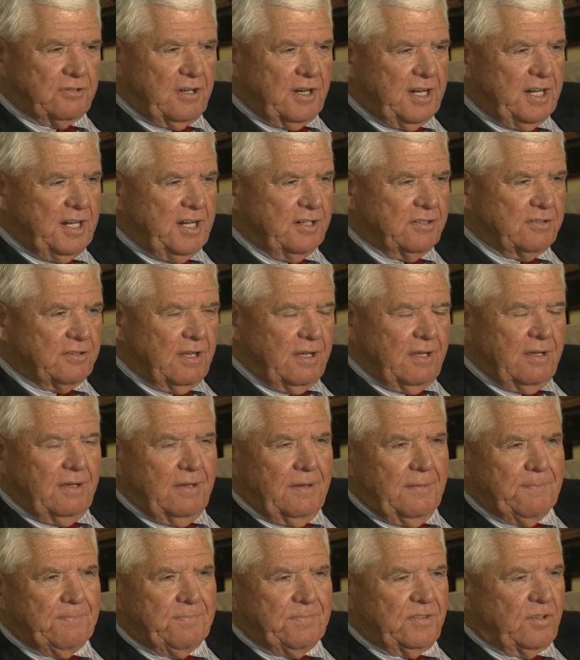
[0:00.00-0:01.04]
right here
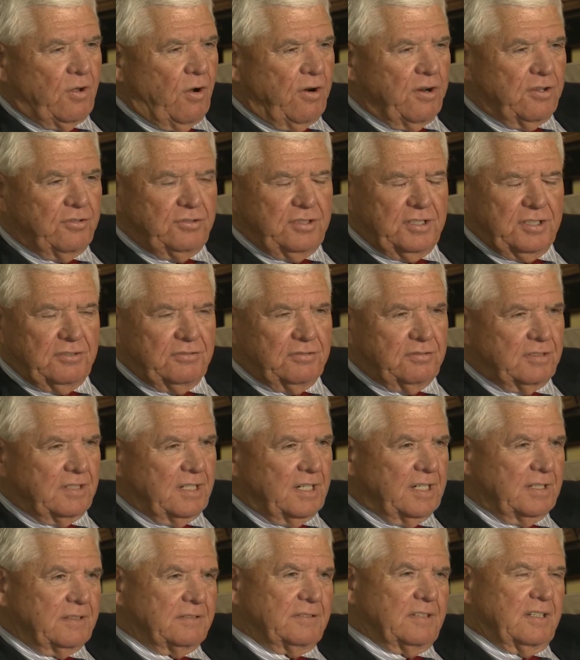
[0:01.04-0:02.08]
tarnishes
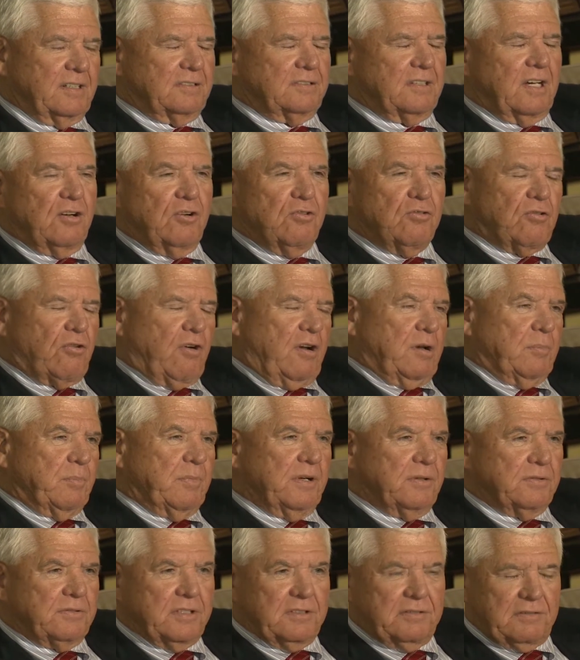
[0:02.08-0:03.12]
uh, the, the whole
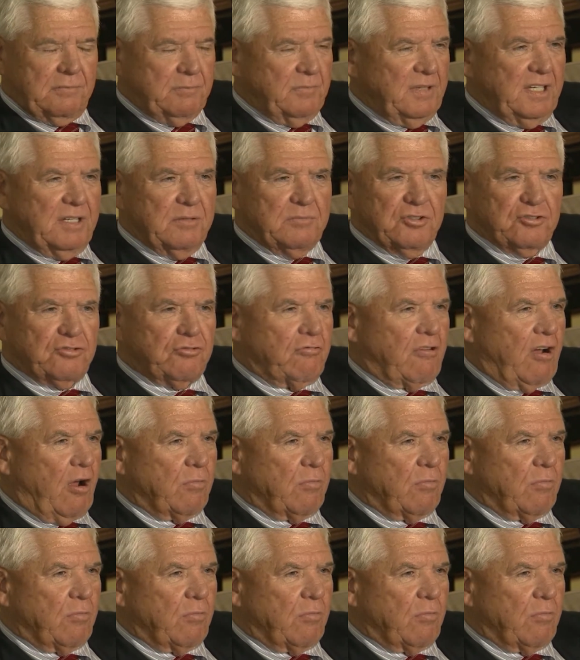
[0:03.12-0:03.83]
credibility to me and Mr.